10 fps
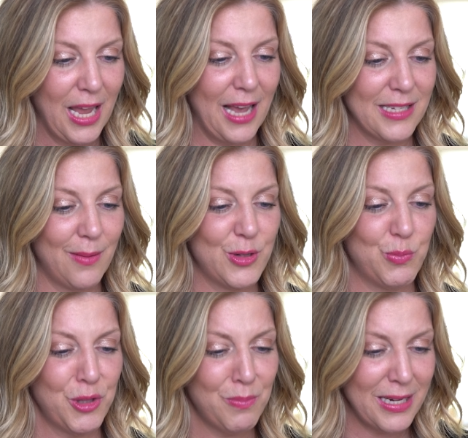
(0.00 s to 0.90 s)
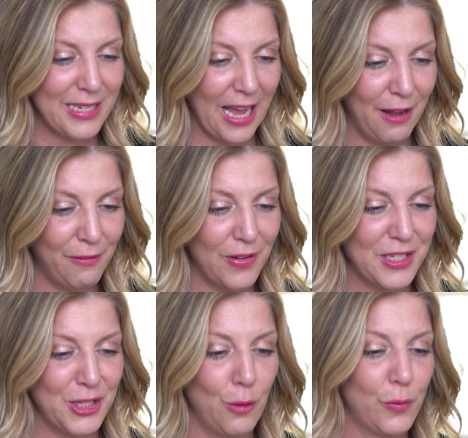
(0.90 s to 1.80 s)
As I was with my dad
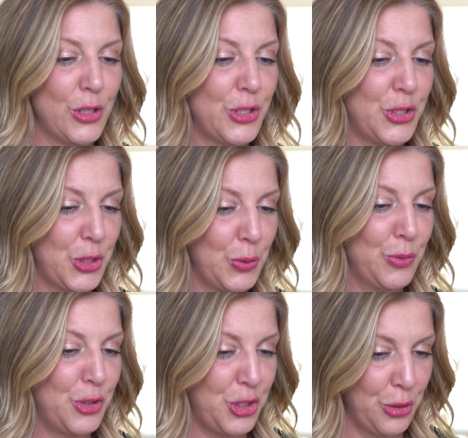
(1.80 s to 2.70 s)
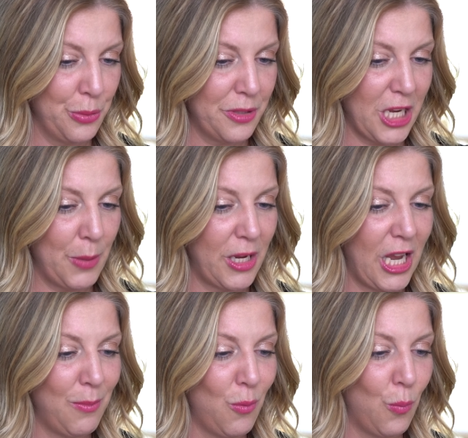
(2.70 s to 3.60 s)
fussing over his suit and shoes, I
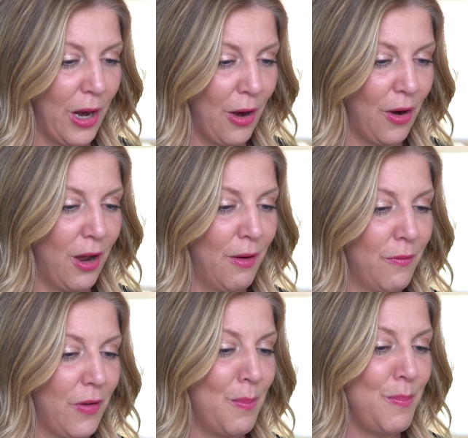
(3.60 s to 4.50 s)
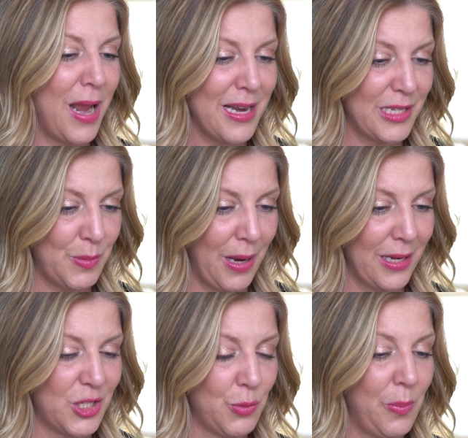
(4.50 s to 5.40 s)
became aware of a maintenance
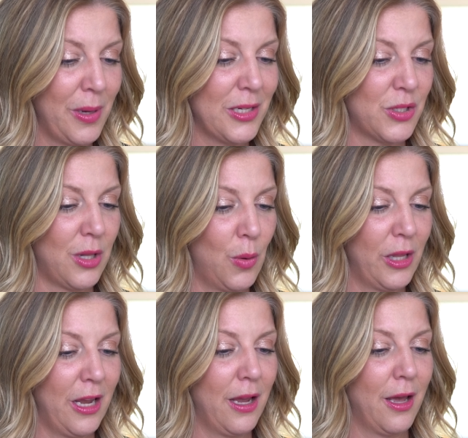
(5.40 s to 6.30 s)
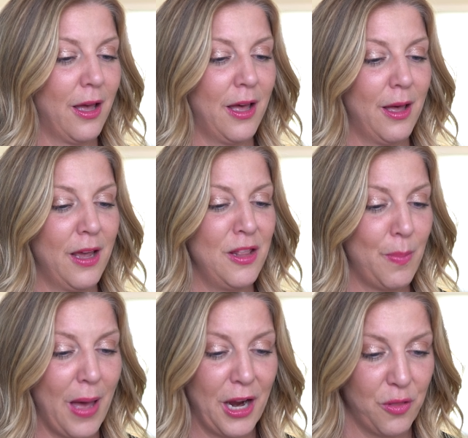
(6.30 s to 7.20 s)
man sweeping slowly in the
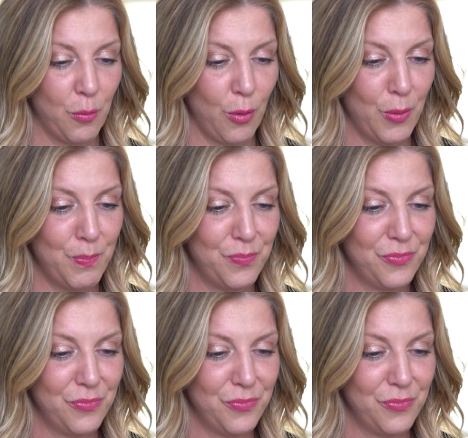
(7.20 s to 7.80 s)
back of the room.